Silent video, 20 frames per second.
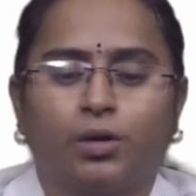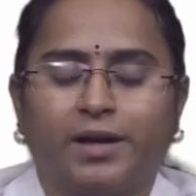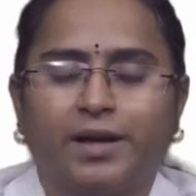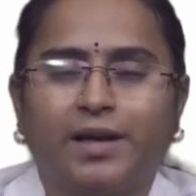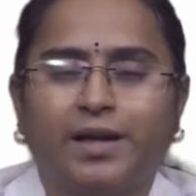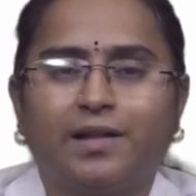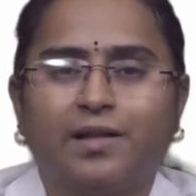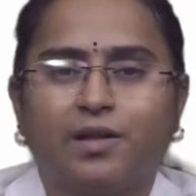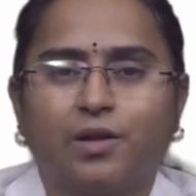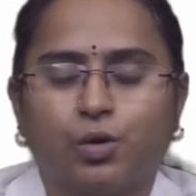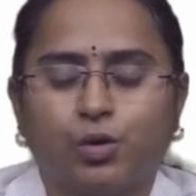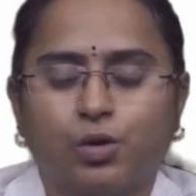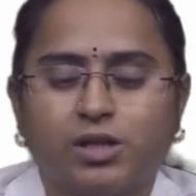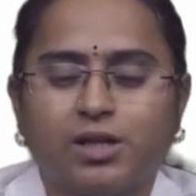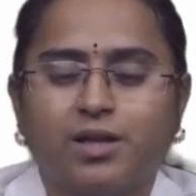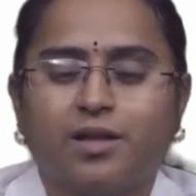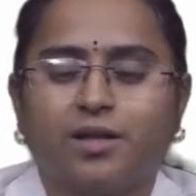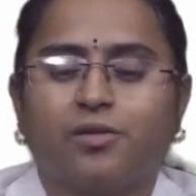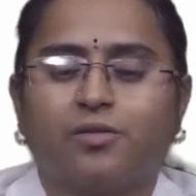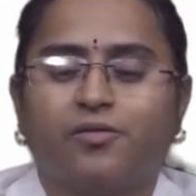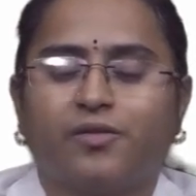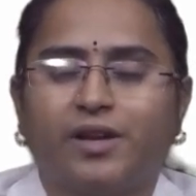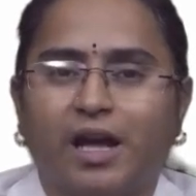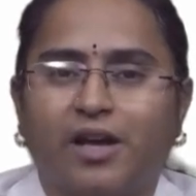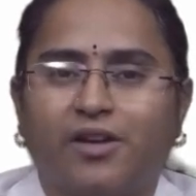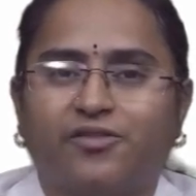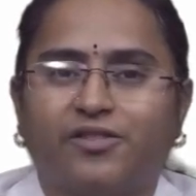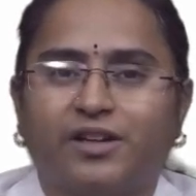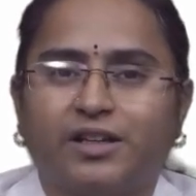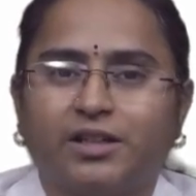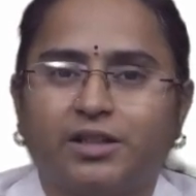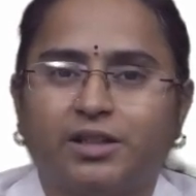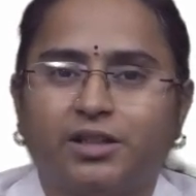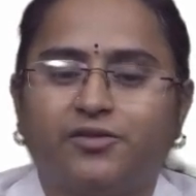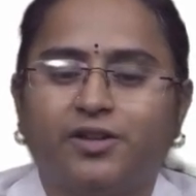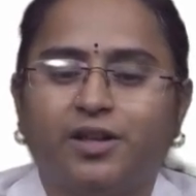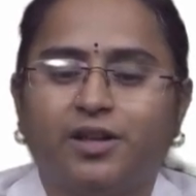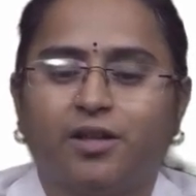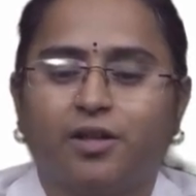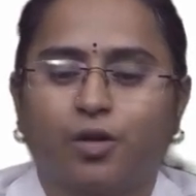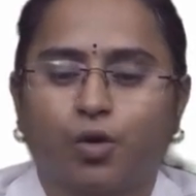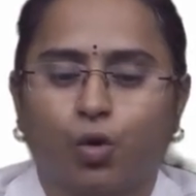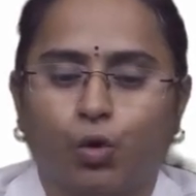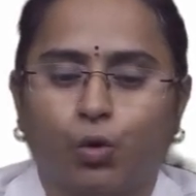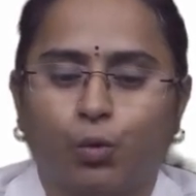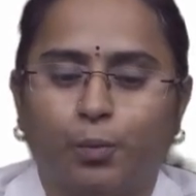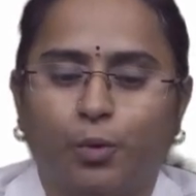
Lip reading: Greek soldiers were affected with sore